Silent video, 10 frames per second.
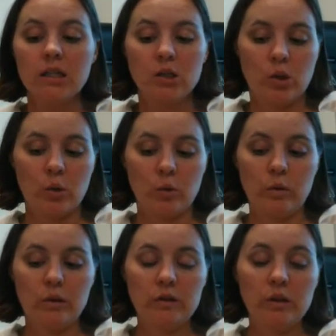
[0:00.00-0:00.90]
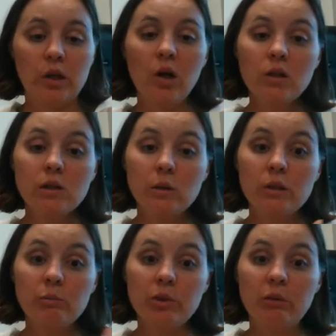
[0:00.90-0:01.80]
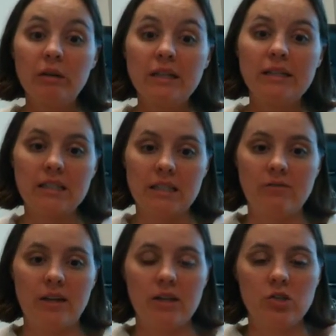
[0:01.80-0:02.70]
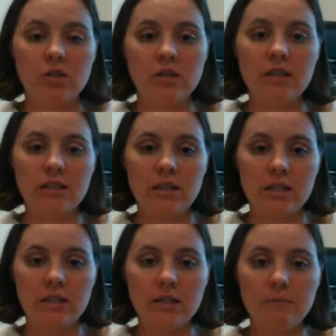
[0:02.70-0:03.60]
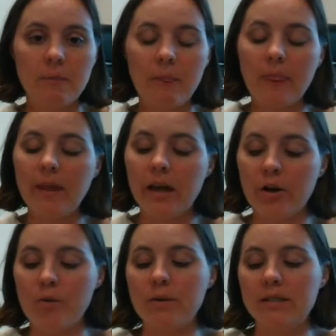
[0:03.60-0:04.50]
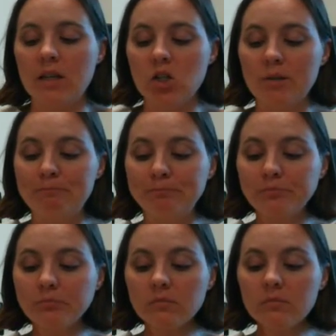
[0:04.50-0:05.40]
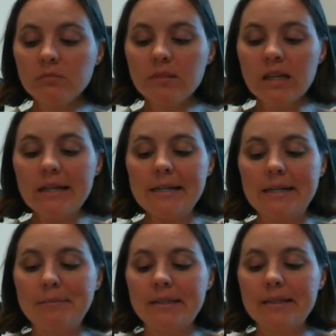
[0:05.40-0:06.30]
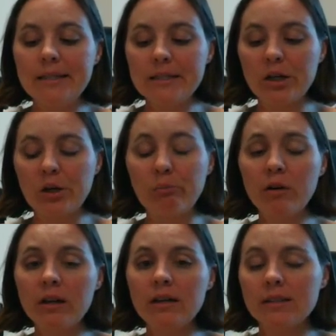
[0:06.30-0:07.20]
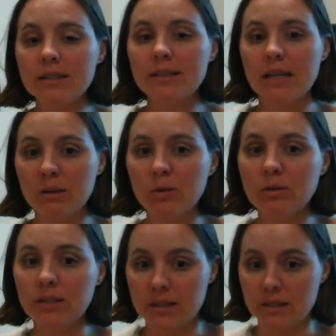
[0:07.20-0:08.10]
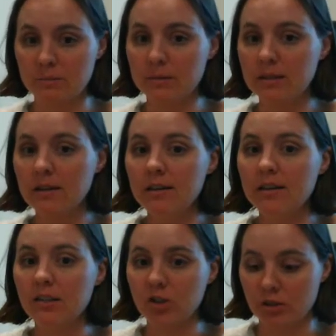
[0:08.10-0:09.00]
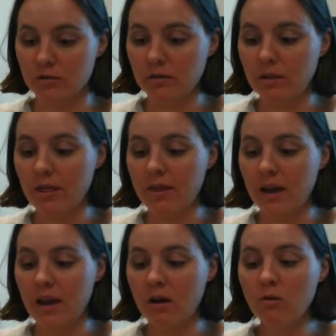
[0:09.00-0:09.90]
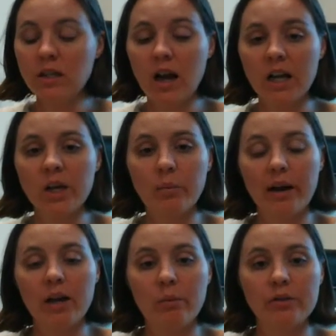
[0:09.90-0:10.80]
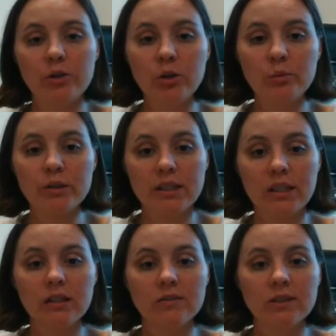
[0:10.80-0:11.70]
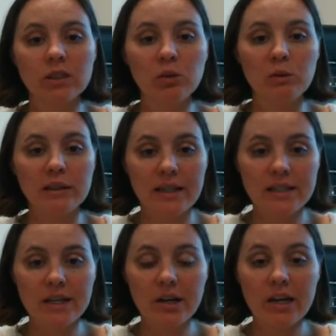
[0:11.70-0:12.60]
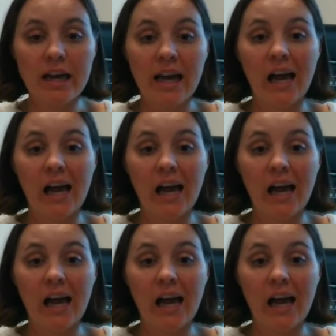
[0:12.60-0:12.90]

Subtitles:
So there are also some pretty big disadvantages to cities in urbanization. Cities are pretty unsustainable systems in general. They only occupy about 2% of the global land area.